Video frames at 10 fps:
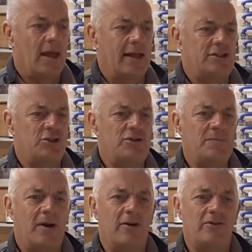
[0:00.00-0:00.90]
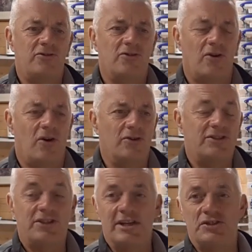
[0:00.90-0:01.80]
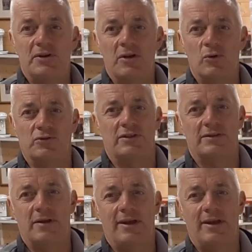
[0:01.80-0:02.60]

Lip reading: And shooting poses on stationary horses.